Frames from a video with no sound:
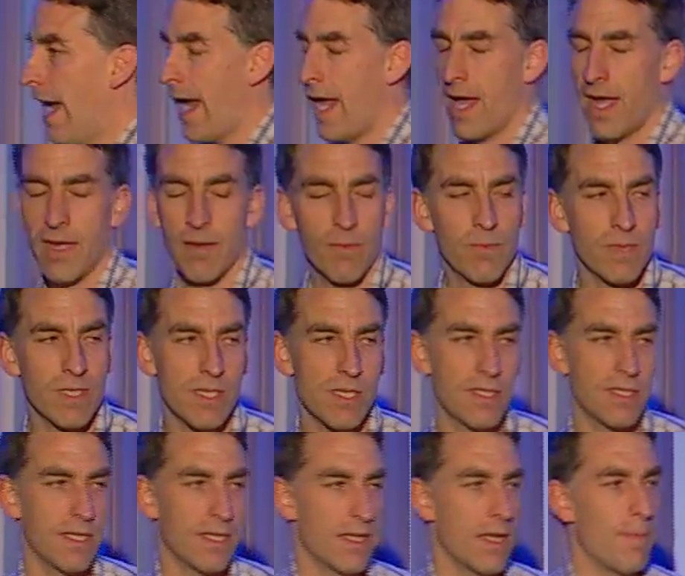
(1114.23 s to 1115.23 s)
And we
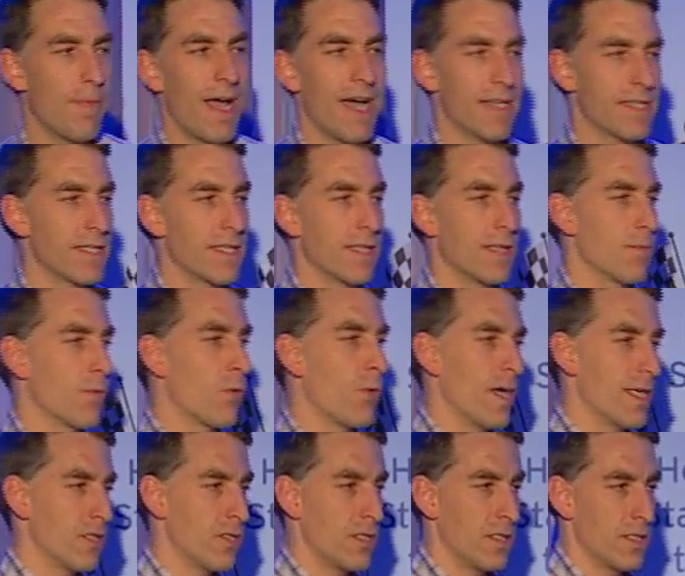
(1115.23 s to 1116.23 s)
just end up asking them
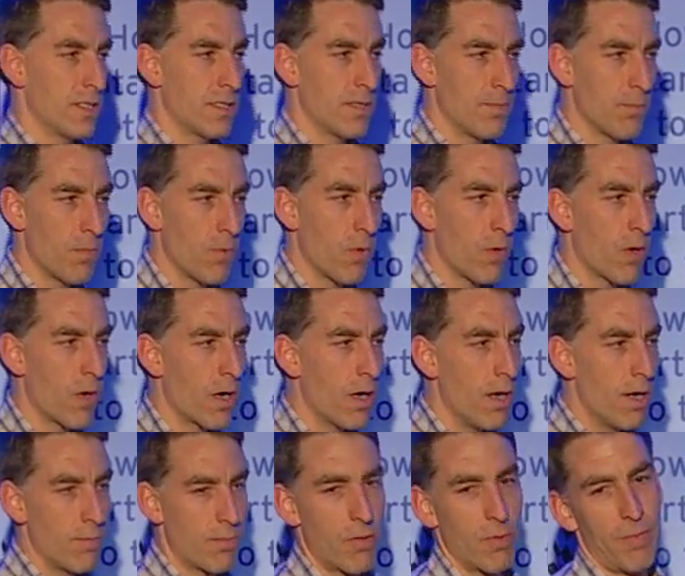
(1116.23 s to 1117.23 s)
questions. The more
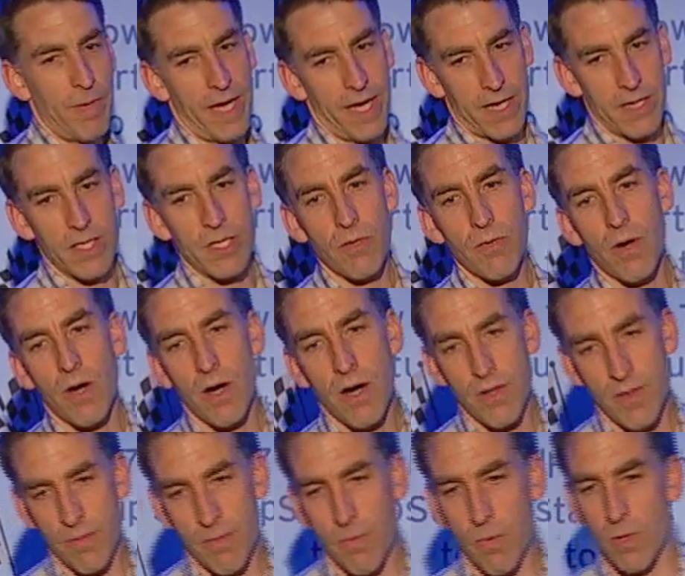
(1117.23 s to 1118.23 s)
prepared you
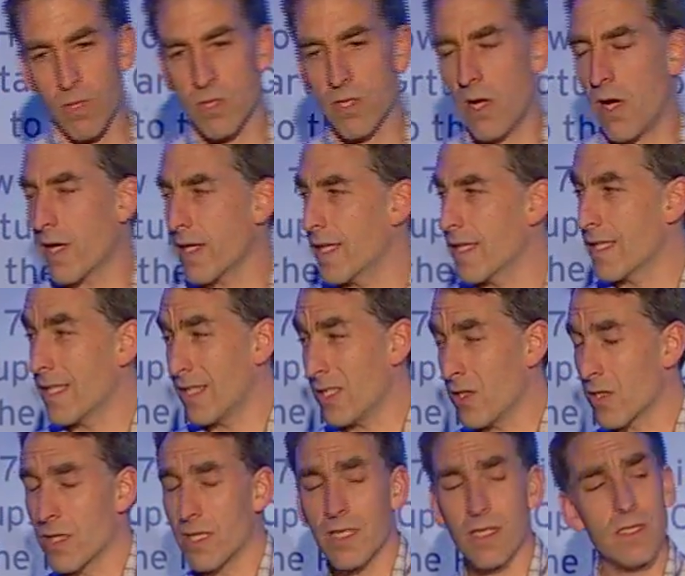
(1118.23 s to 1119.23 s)
are, the more talking that
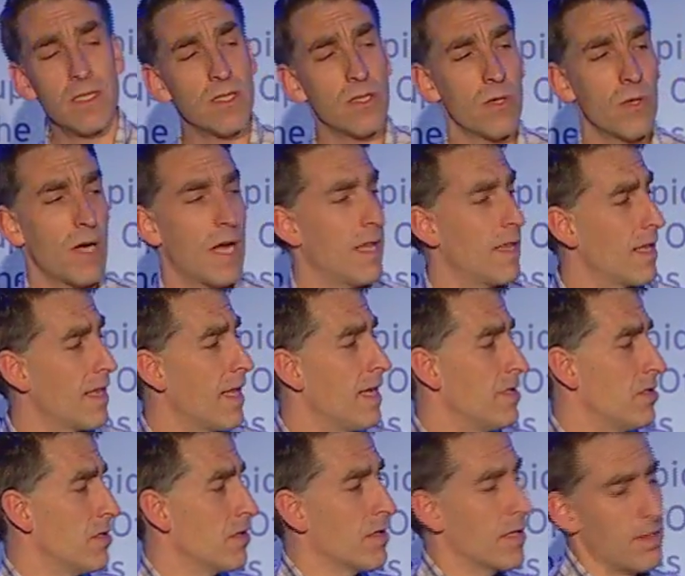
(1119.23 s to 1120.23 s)
you're going to do, and the
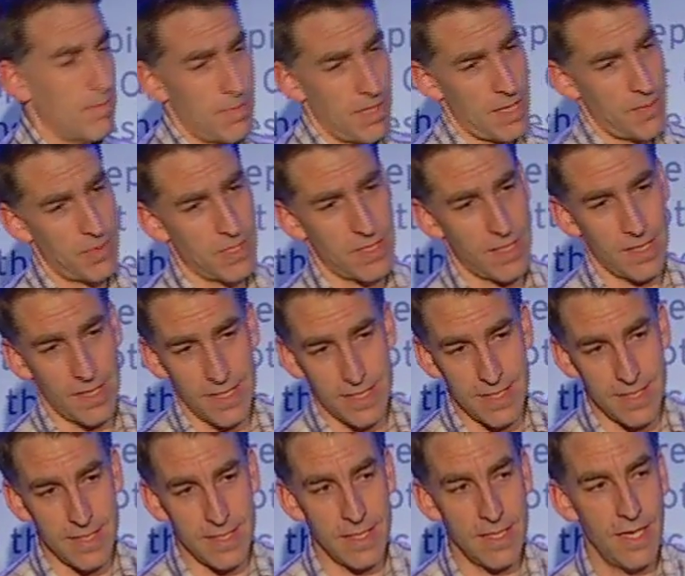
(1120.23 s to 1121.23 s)
less you're going to be able to
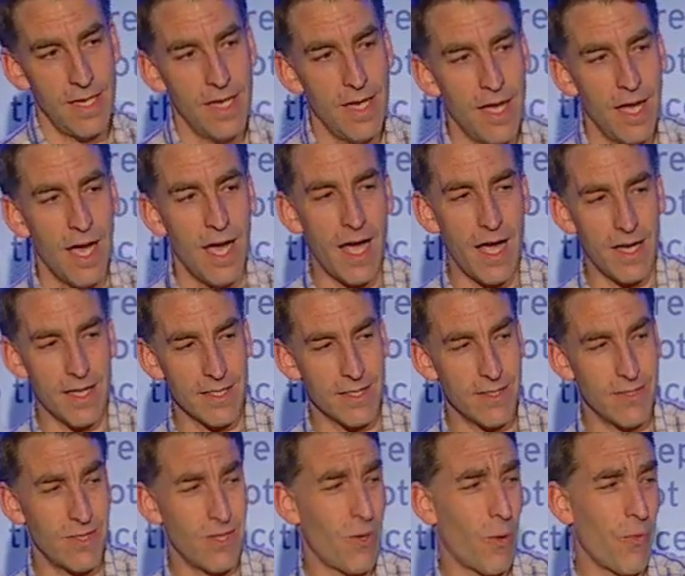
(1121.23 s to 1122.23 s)
listen. I
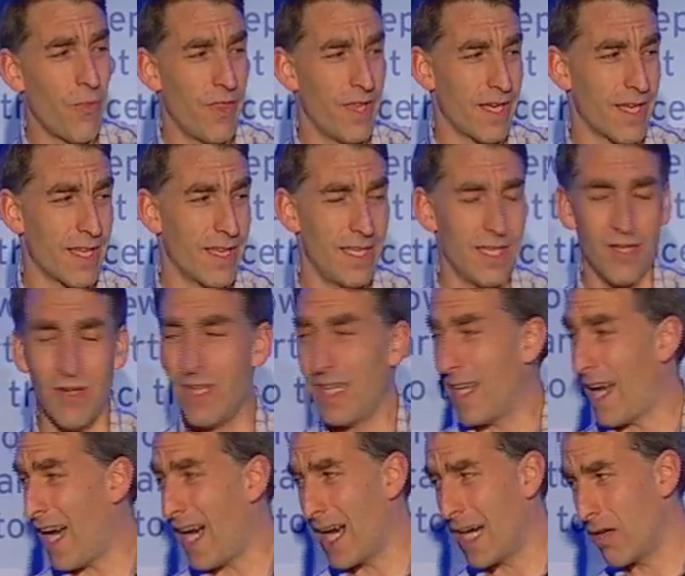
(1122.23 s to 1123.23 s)
also don't think that you need
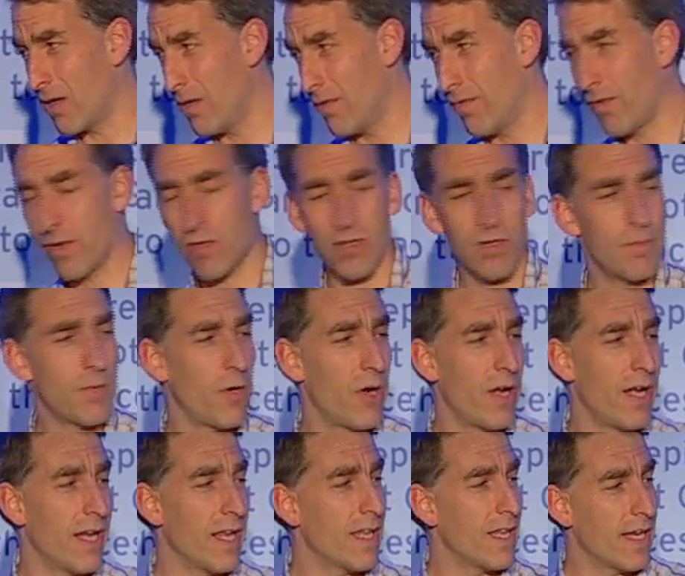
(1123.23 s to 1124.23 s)
to hire a firm or
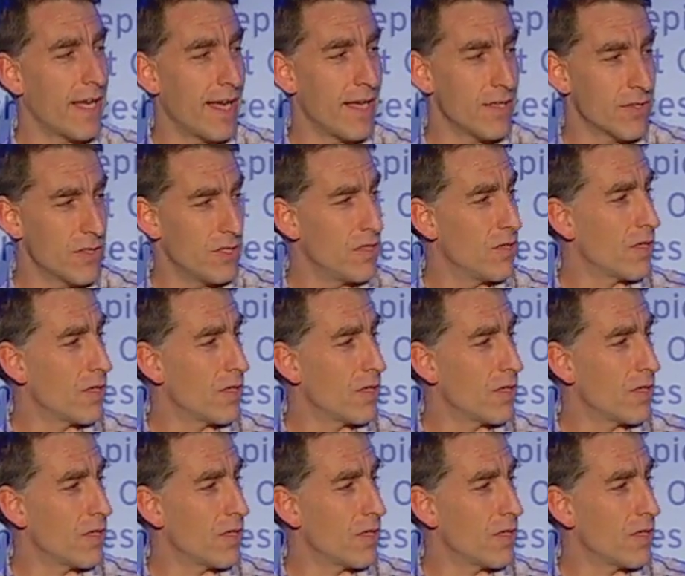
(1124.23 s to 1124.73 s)
anything else.